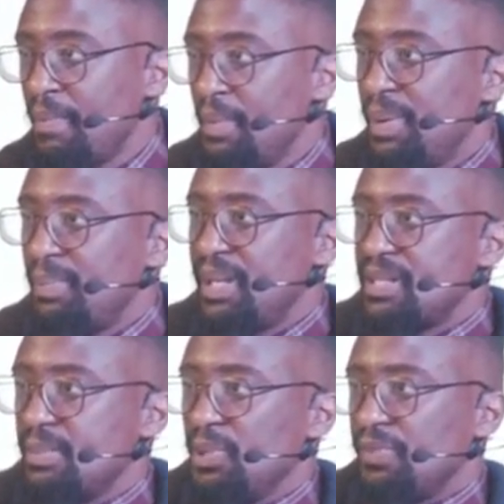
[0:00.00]
But, but here's
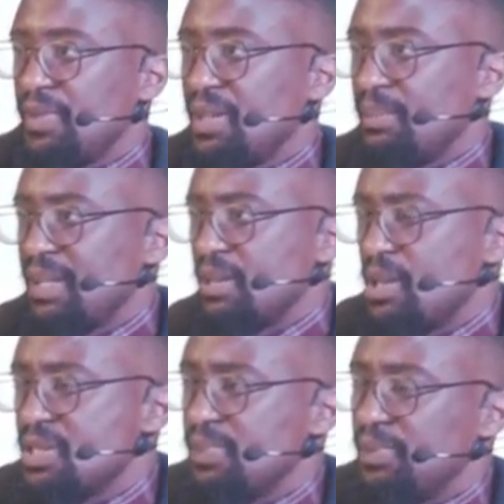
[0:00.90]
the beautiful thing about the
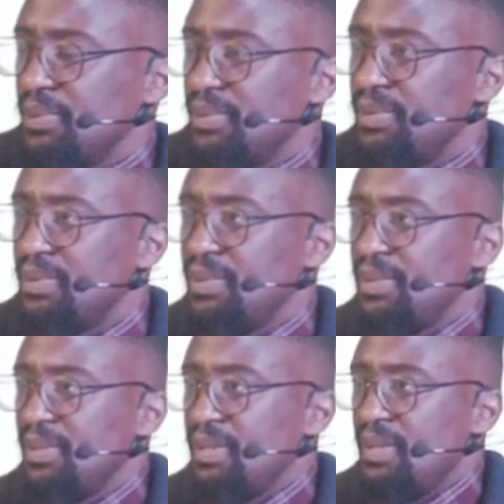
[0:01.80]
gospel
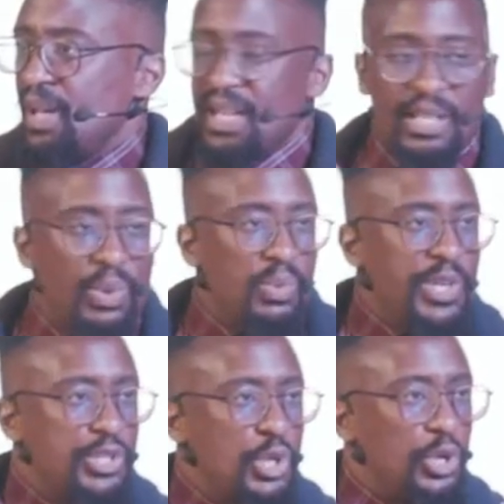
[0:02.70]
is that when
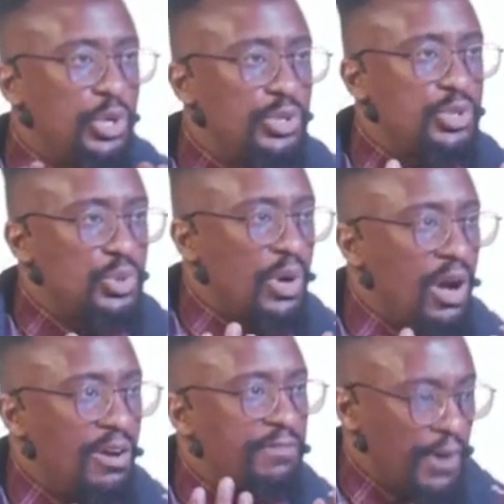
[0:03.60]
we turn to
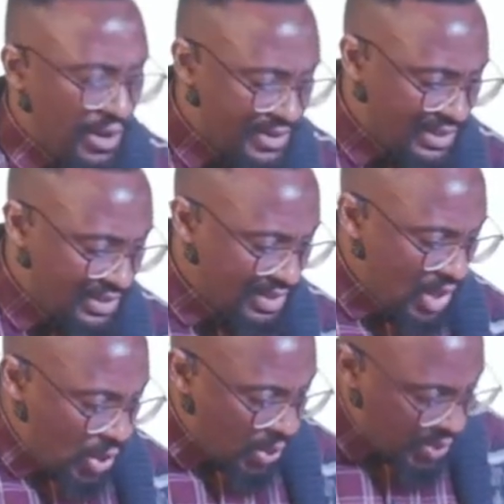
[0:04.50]
our Father,
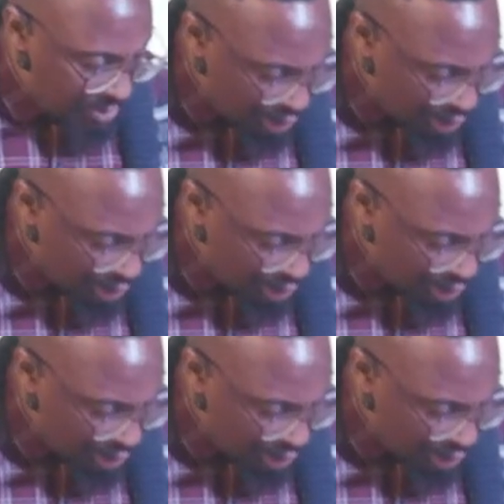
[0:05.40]
when we put